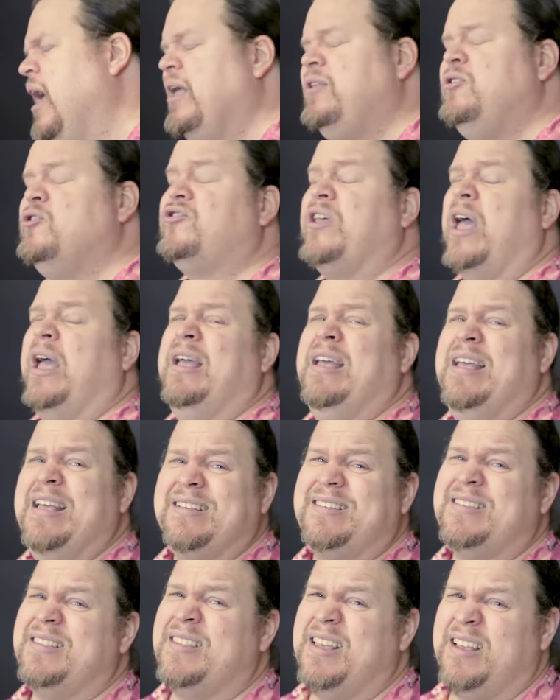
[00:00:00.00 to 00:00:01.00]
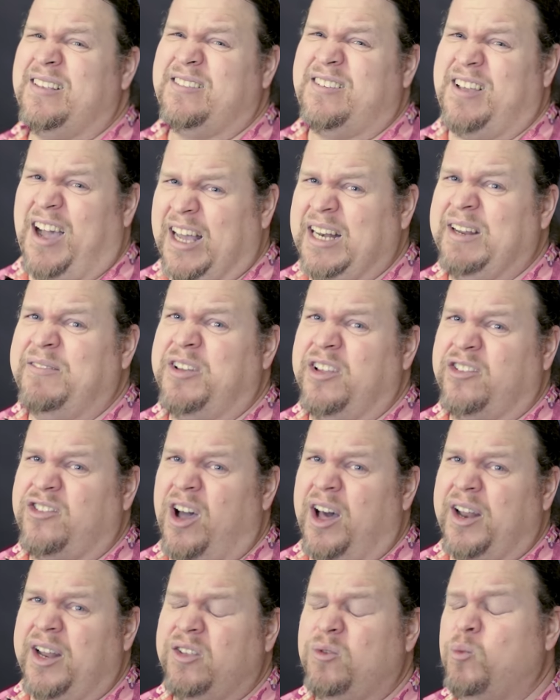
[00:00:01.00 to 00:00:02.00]
And you say, isn't this kind of
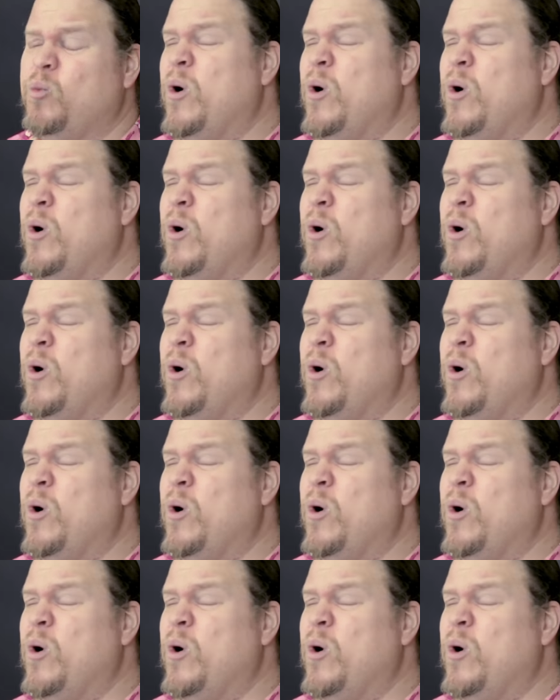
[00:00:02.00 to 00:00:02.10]
dishonest?